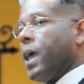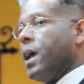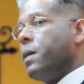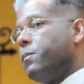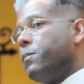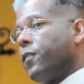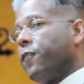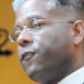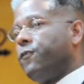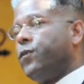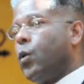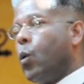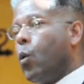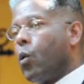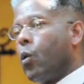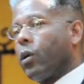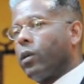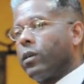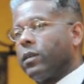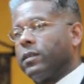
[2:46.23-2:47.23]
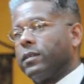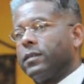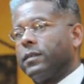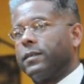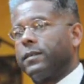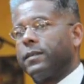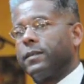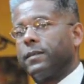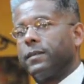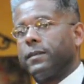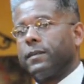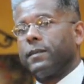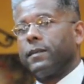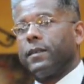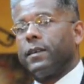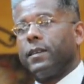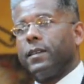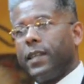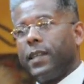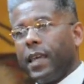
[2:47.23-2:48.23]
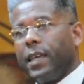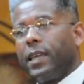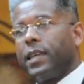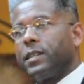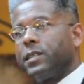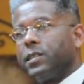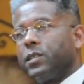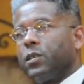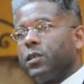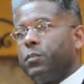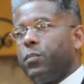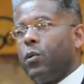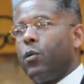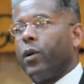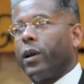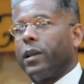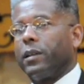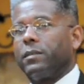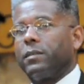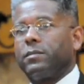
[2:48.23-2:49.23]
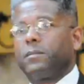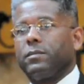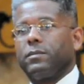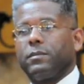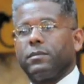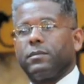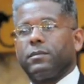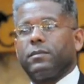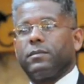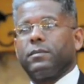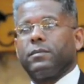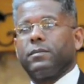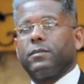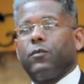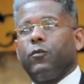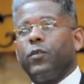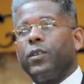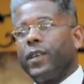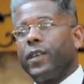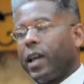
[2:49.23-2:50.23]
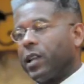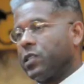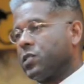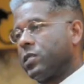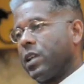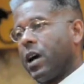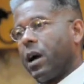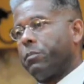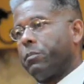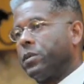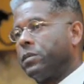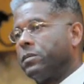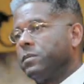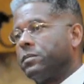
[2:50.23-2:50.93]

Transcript: And before they get to the point, we got to stop.